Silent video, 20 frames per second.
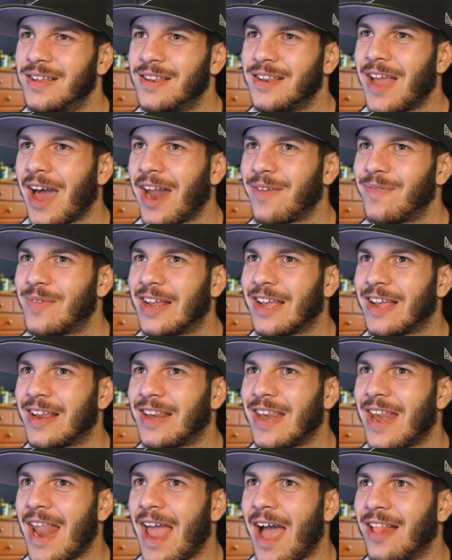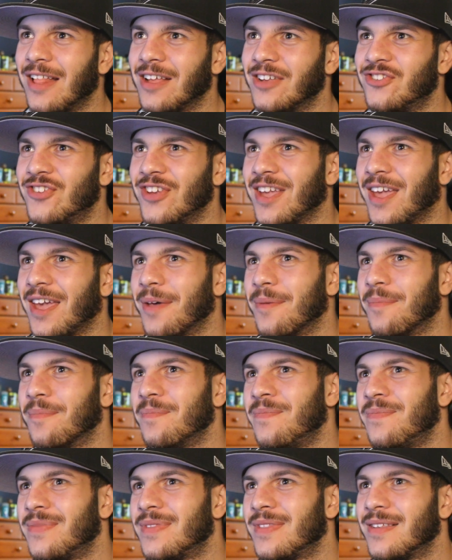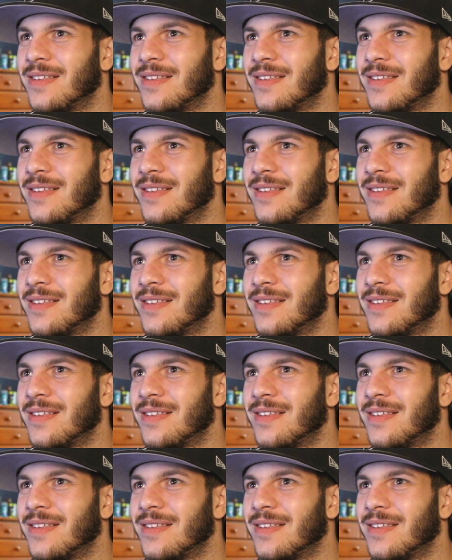Not even acknowledging him.